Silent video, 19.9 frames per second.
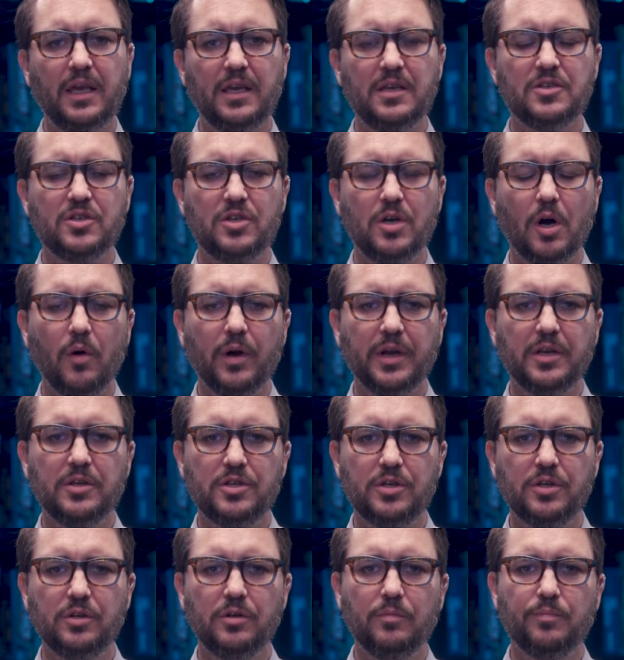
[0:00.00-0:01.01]
he's going
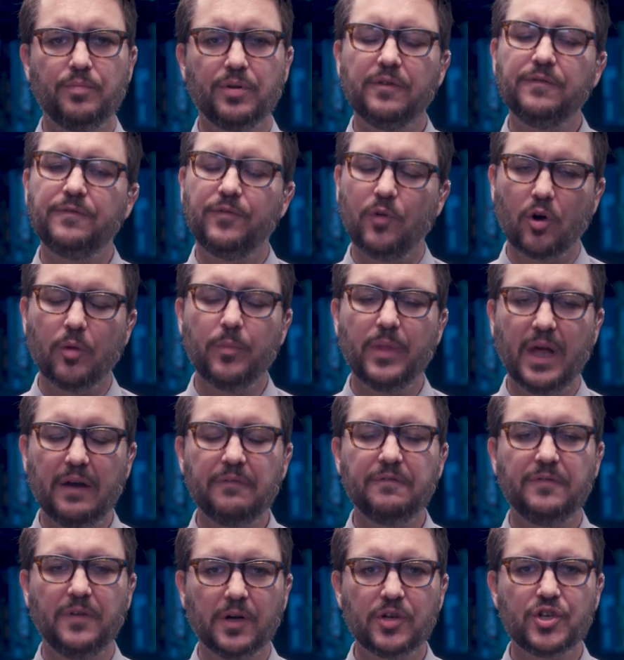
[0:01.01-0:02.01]
to perform that
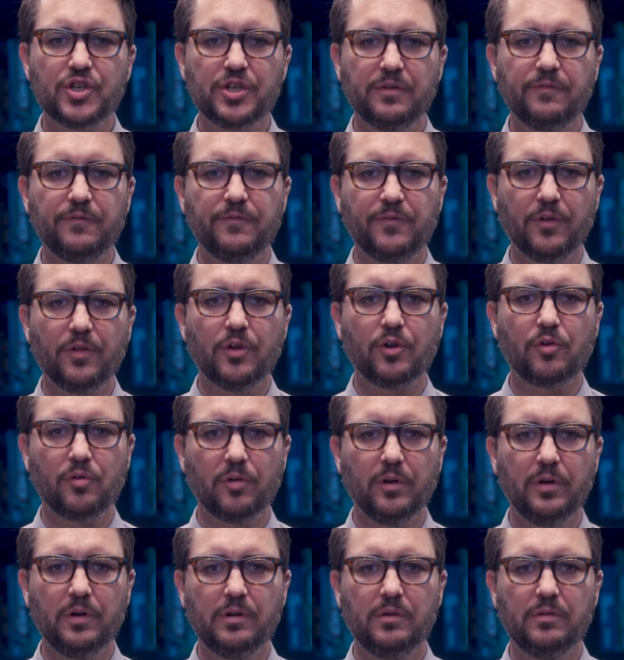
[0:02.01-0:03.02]
function for the
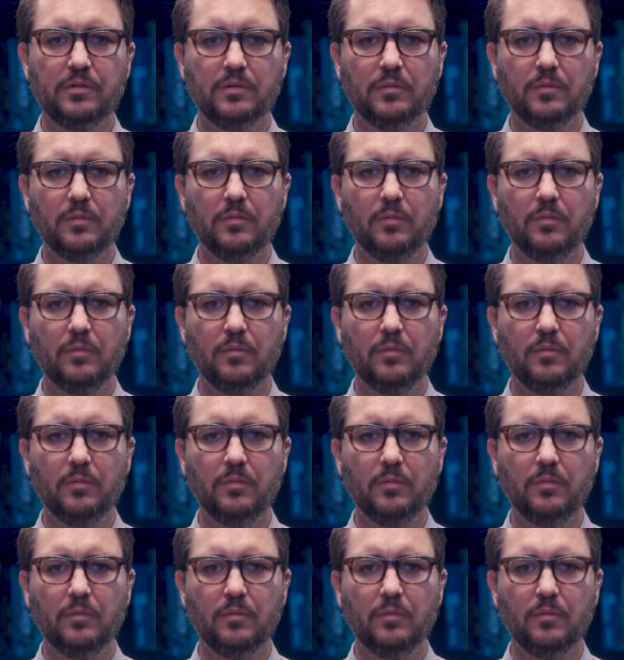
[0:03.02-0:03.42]
crew